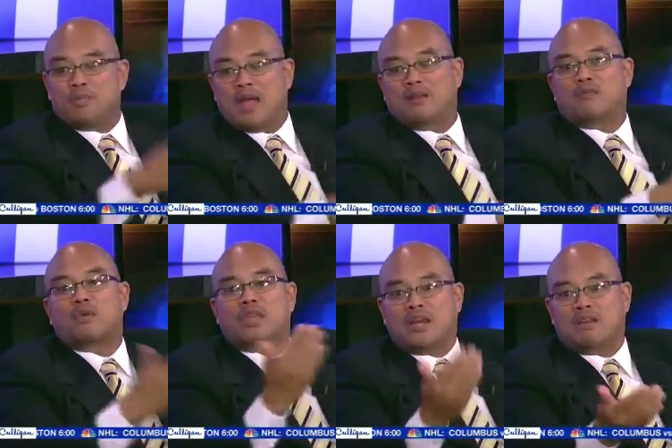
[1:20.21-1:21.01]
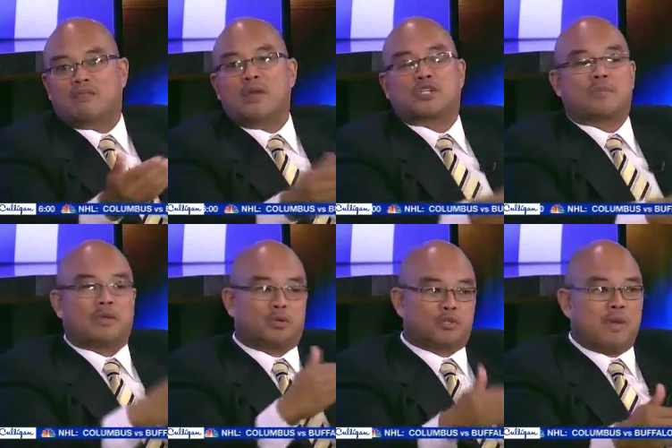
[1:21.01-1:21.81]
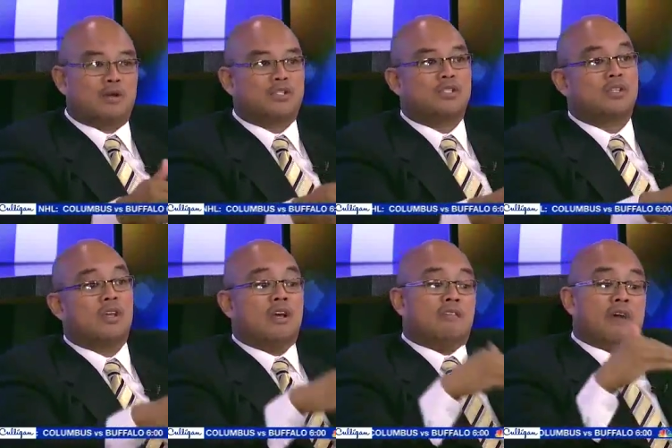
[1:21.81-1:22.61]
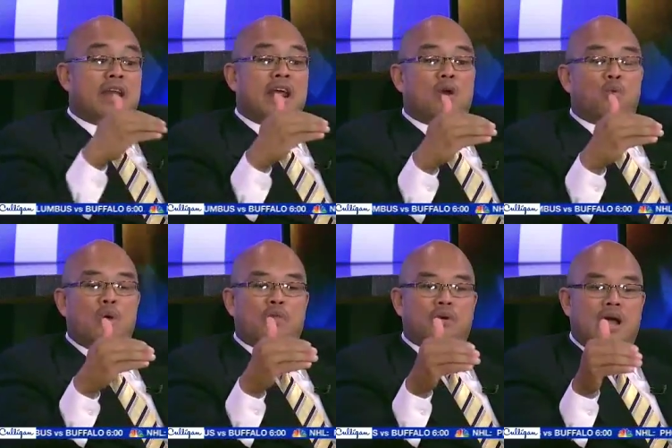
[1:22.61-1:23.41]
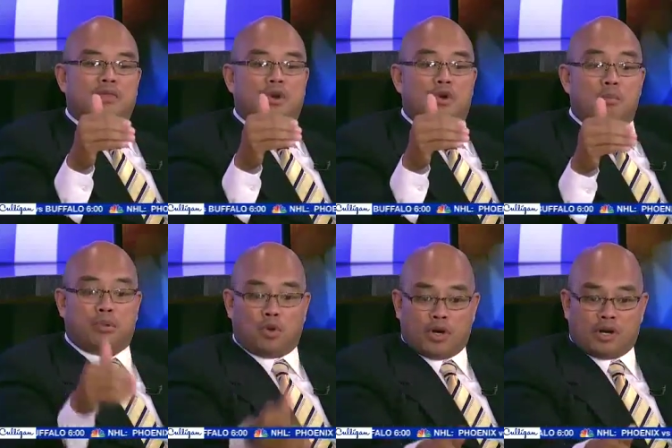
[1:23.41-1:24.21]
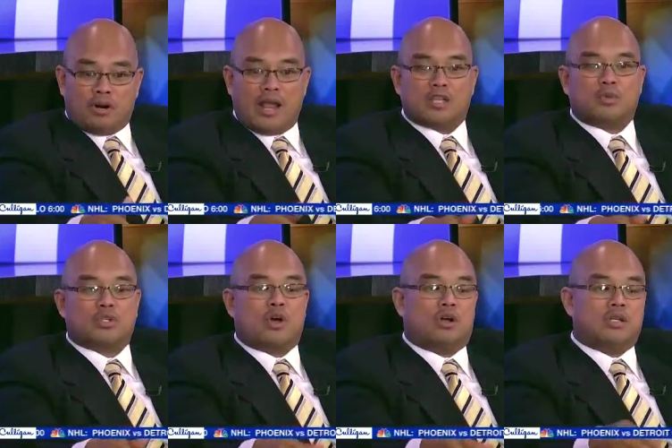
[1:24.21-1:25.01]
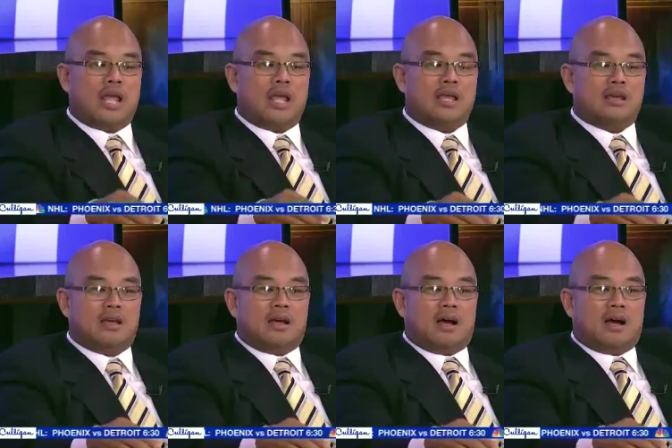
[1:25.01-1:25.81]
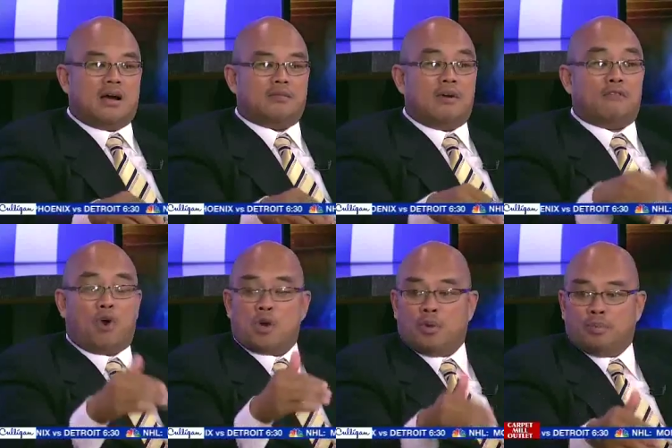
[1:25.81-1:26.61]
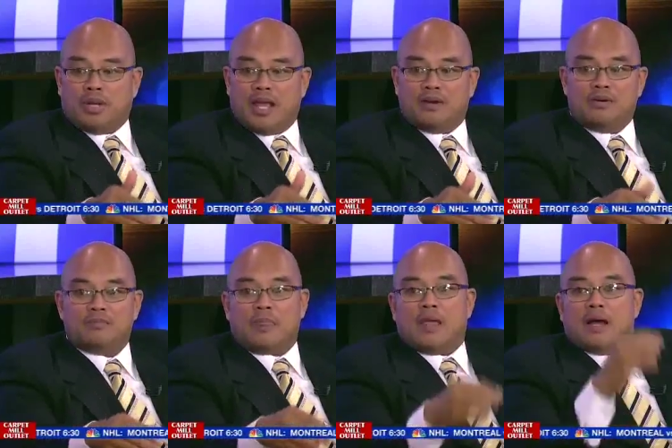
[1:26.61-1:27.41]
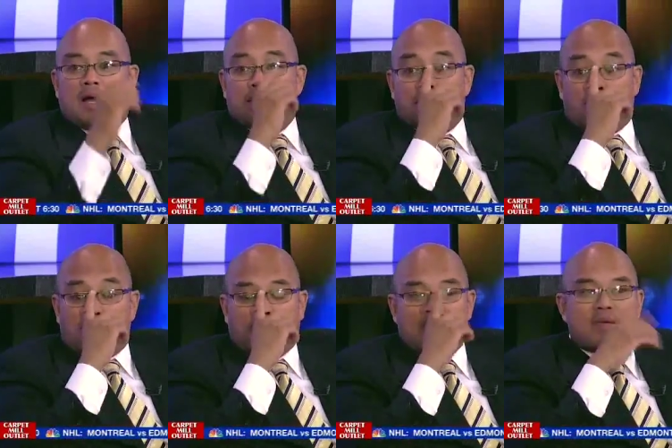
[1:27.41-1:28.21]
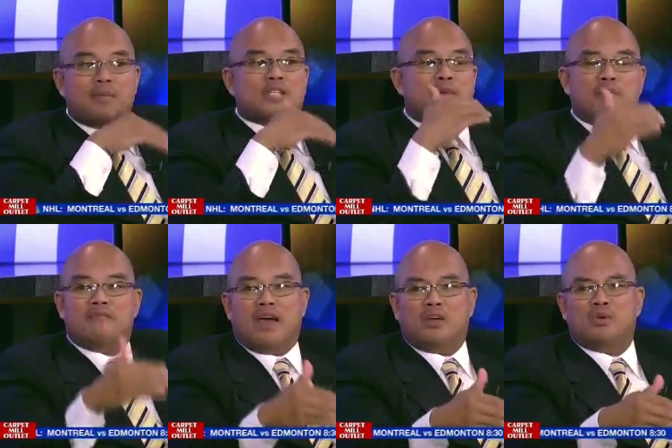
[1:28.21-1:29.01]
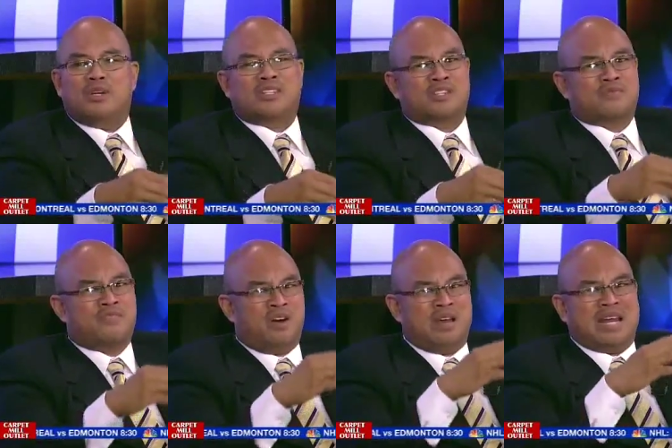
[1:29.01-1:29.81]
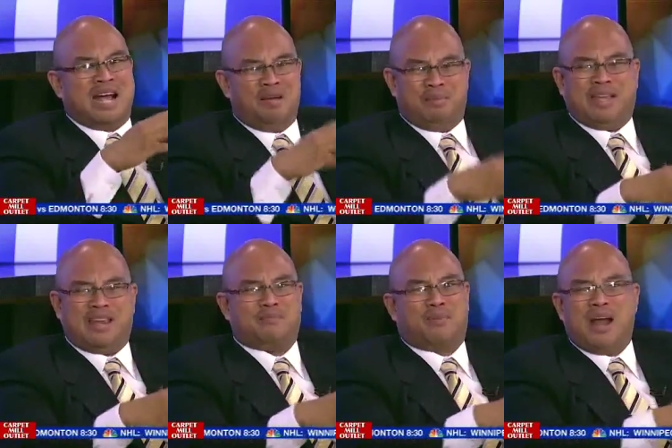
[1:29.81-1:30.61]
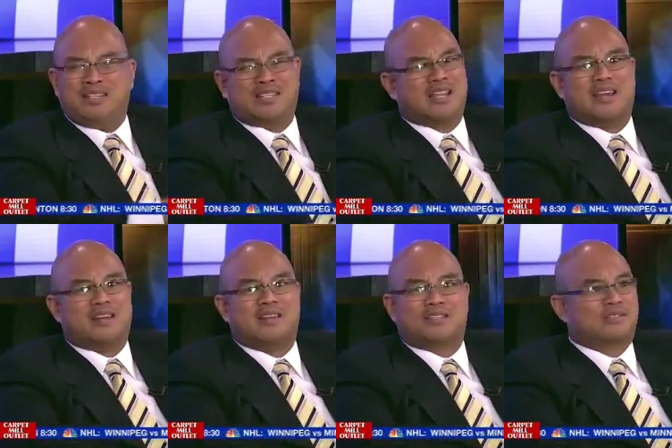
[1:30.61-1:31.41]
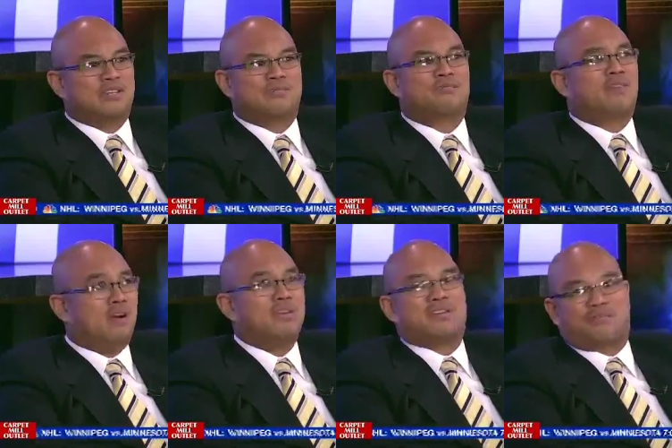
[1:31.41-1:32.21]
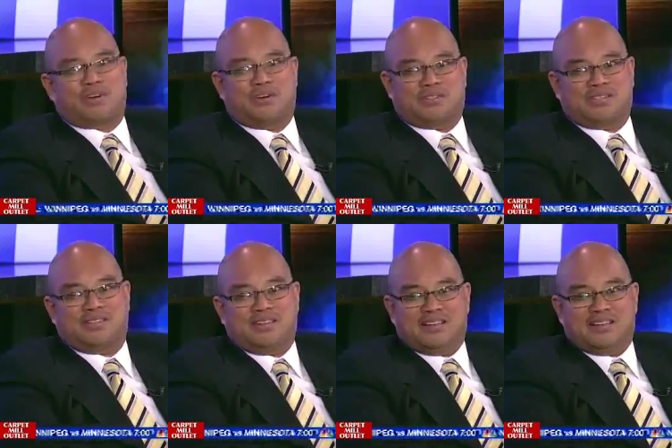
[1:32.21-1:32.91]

and forth, back and forth, getting information about their spouses, finding out whether or not their employer has what's called a uh, affordable plan um, or a plan that meets minimum value. It's just very complicated process, Anna. Very it's, it's very difficult.